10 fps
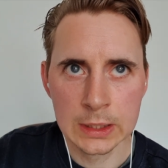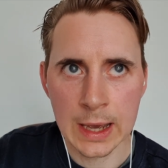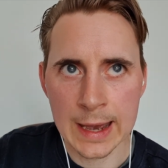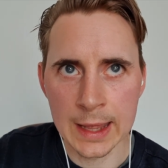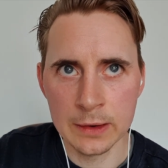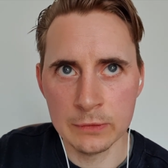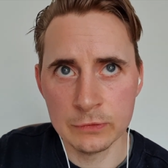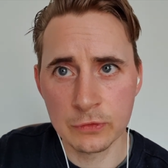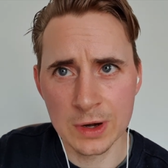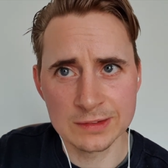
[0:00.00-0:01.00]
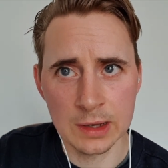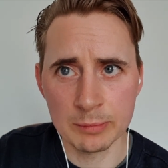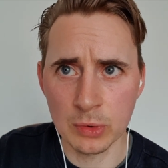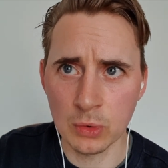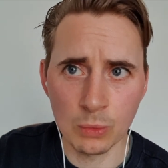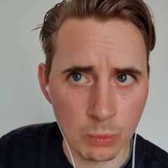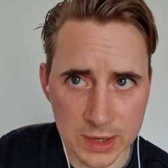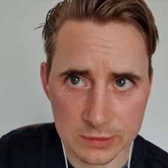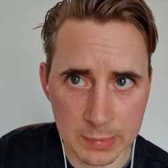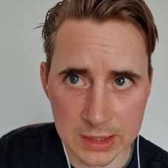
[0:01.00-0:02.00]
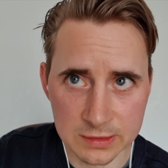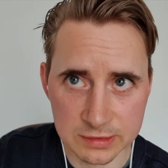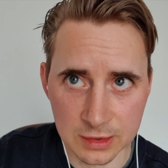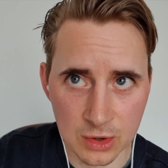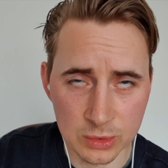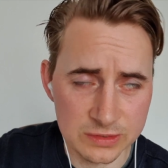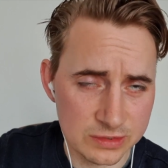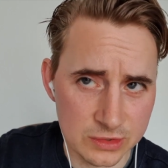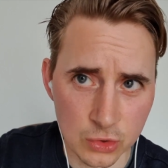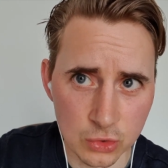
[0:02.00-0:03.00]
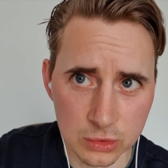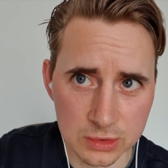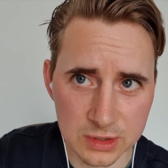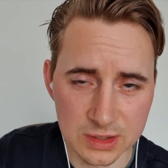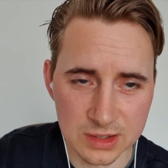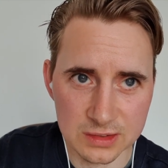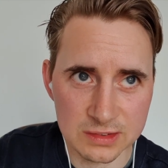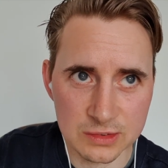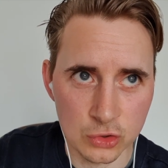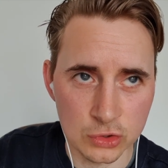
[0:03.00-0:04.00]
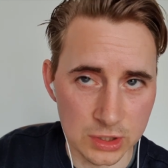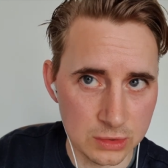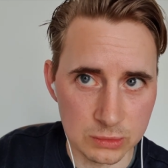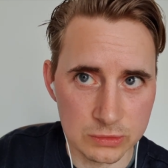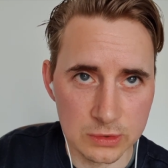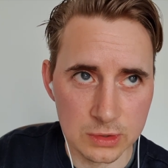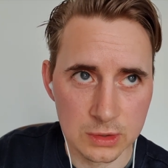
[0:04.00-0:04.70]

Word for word: And for example, weights make you slow is still still used